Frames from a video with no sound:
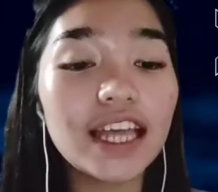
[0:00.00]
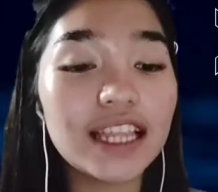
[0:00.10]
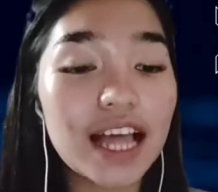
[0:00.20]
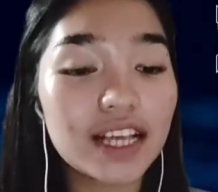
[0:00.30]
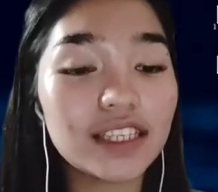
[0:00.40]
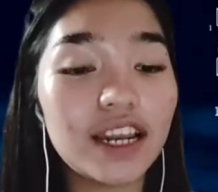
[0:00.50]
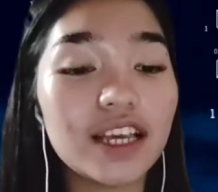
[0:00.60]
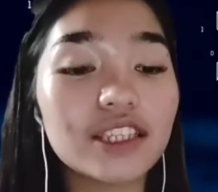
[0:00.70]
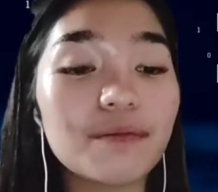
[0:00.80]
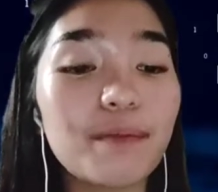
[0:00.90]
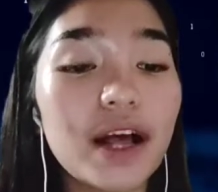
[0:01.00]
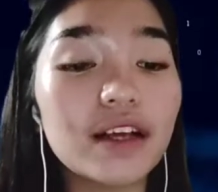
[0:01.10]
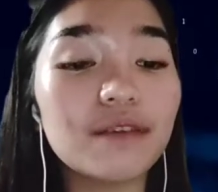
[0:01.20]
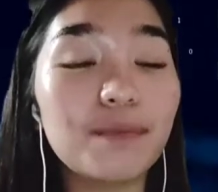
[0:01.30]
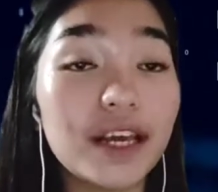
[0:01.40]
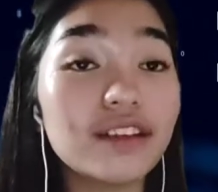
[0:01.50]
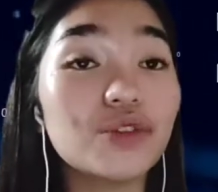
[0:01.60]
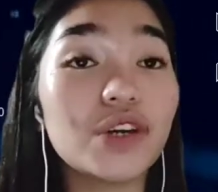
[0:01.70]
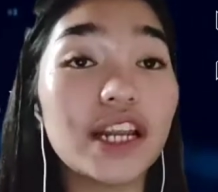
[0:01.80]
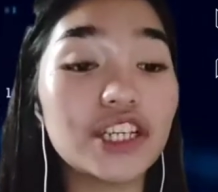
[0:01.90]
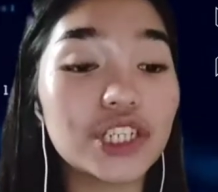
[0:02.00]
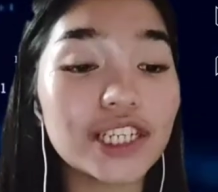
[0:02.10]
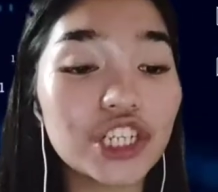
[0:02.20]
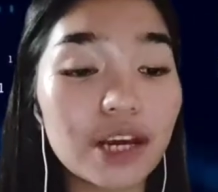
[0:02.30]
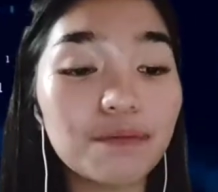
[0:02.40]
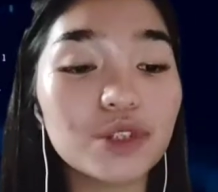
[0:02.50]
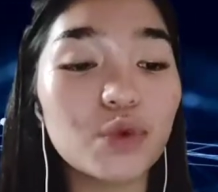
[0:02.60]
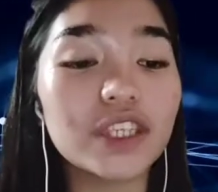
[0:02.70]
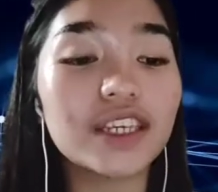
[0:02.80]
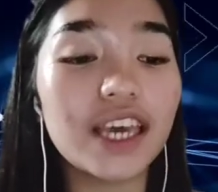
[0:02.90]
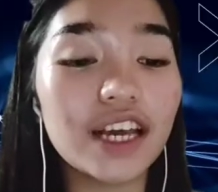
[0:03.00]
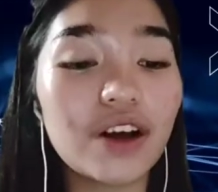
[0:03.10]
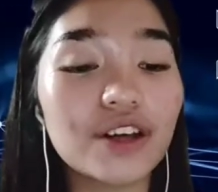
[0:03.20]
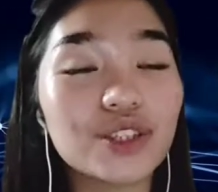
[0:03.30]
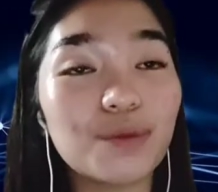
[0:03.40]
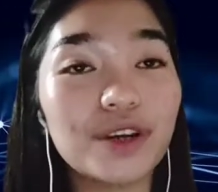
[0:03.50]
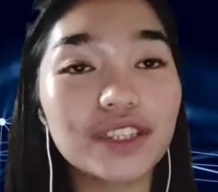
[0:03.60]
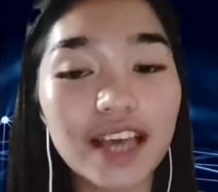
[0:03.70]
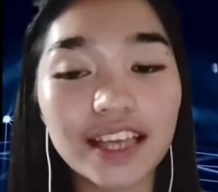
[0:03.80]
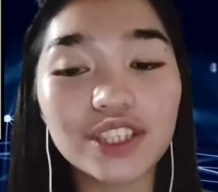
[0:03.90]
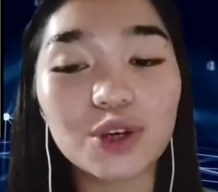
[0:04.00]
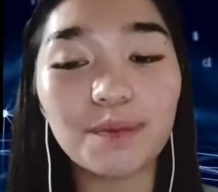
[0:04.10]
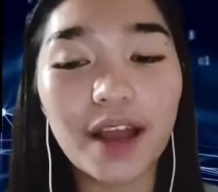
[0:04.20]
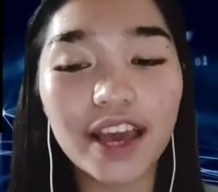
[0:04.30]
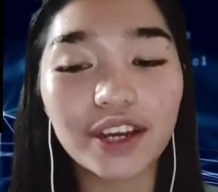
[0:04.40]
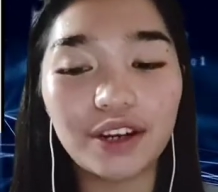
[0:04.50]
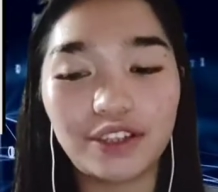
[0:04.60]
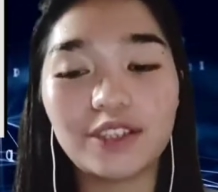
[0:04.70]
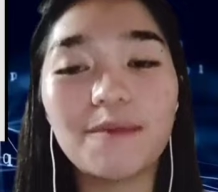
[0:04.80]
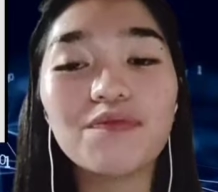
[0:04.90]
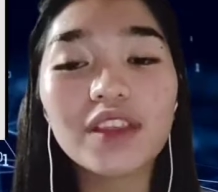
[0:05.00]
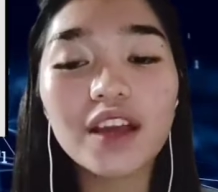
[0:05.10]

And lastly is build relationships with key customers and suppliers.